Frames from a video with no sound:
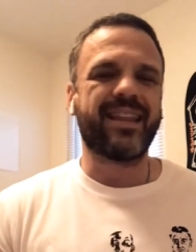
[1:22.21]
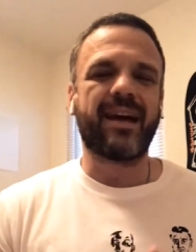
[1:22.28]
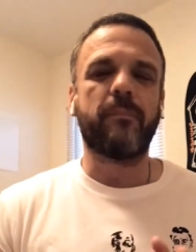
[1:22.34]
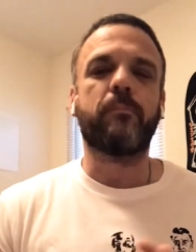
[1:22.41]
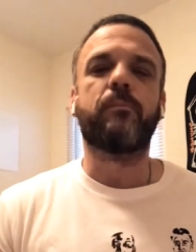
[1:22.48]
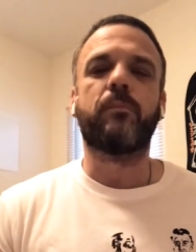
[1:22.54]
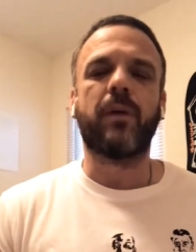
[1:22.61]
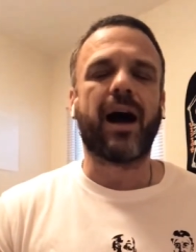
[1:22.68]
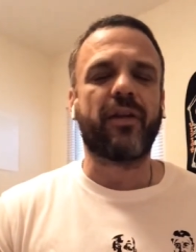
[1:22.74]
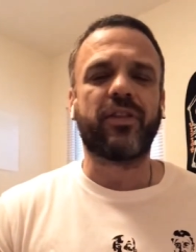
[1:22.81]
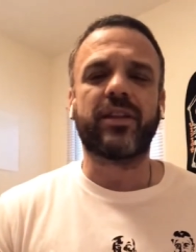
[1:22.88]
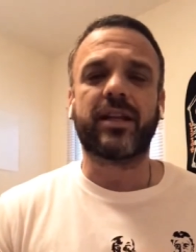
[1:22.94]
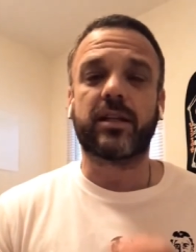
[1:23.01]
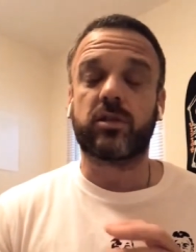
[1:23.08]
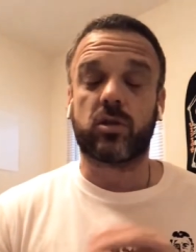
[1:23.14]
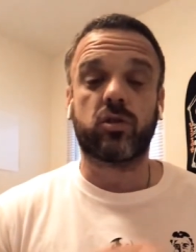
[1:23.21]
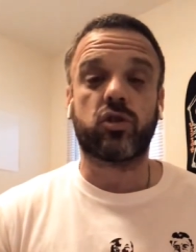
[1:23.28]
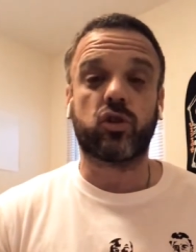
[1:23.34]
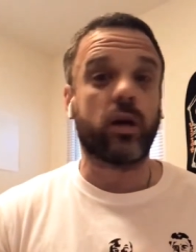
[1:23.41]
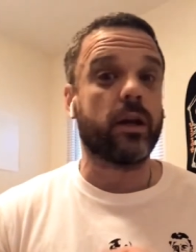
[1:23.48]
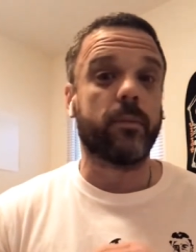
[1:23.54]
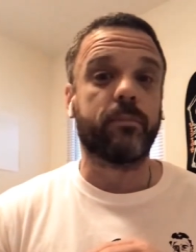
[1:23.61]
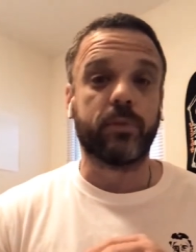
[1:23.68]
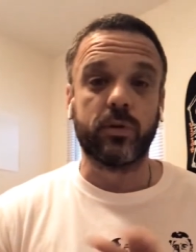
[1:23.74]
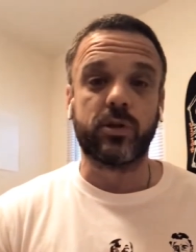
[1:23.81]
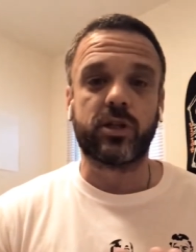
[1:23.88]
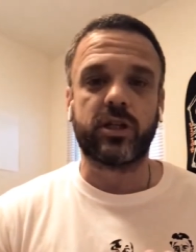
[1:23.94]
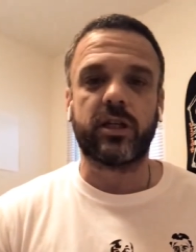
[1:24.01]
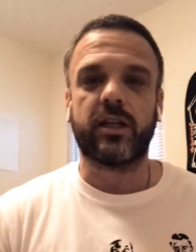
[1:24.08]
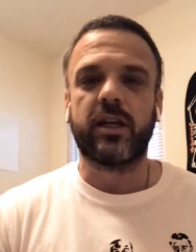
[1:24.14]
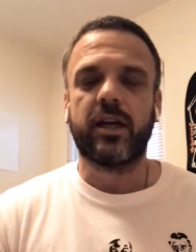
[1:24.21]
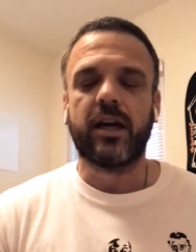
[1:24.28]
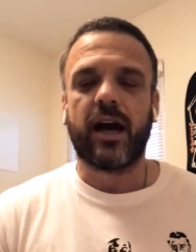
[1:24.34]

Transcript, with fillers: of that. I think that's straight up bullshit.